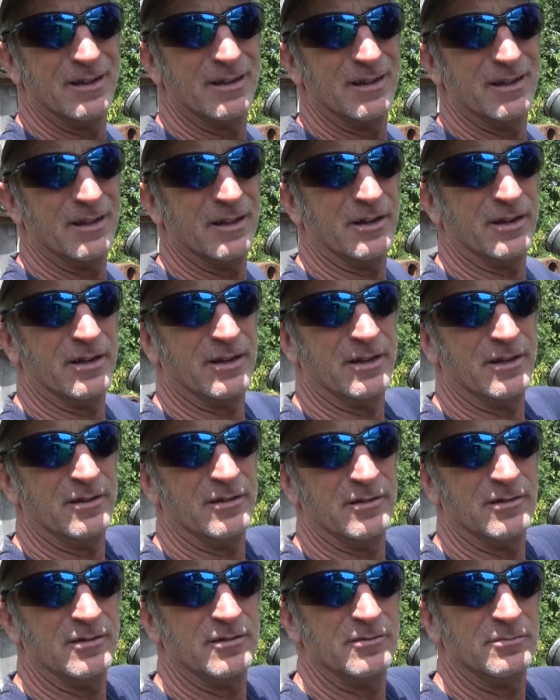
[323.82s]
get
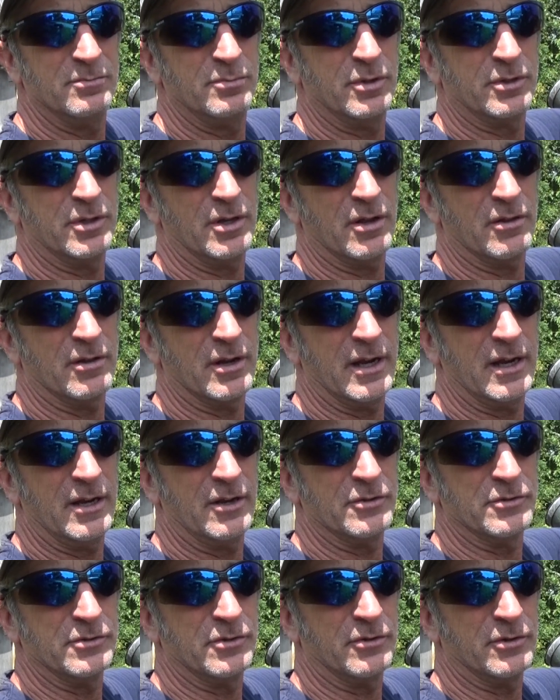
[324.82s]
a put the other
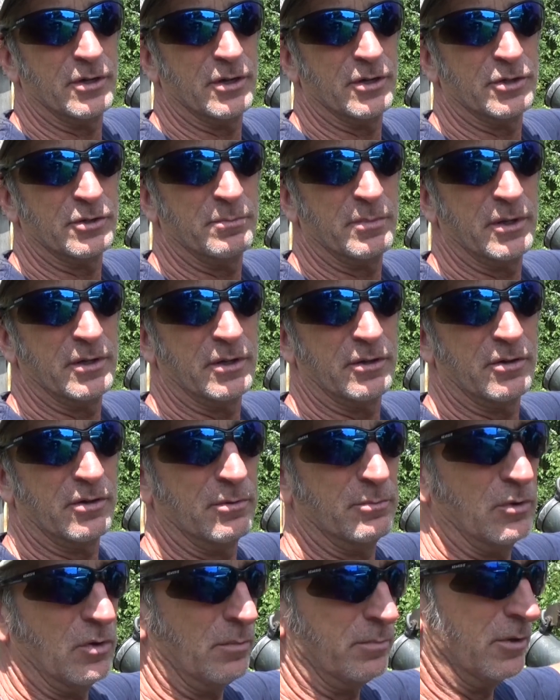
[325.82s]
housing on there and spin the
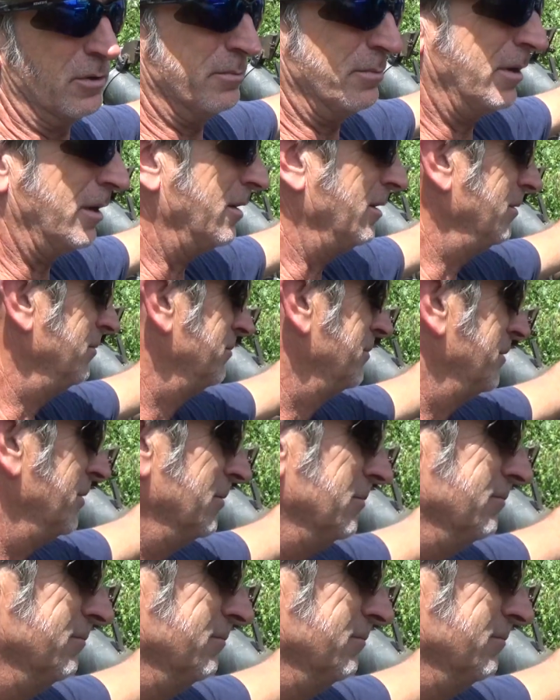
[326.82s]
turbo up a little better. So,